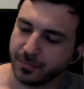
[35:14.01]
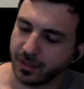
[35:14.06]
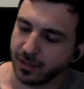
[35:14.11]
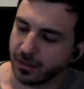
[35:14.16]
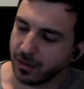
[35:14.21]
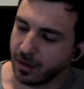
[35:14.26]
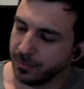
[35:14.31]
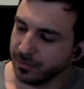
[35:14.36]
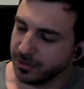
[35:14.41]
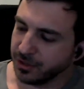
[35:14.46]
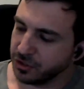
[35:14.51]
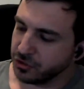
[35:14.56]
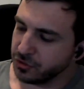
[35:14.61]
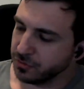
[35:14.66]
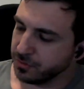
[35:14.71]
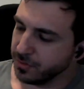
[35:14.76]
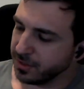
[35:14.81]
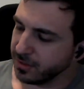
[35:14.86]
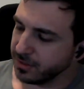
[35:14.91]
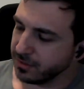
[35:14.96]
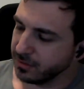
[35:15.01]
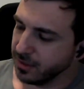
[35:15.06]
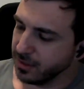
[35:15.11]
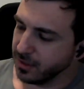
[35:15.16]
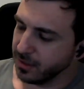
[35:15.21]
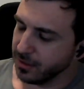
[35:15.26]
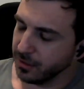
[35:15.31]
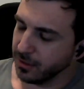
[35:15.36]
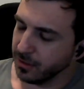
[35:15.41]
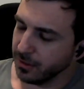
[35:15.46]
the comment that you made
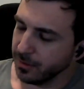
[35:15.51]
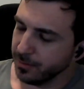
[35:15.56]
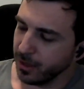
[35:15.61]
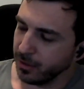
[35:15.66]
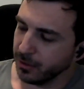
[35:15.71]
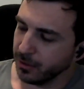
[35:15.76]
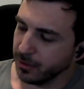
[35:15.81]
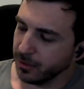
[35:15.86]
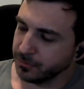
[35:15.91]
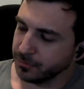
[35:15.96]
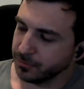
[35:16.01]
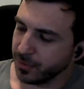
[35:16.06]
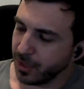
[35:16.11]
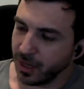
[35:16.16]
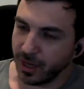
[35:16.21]
there about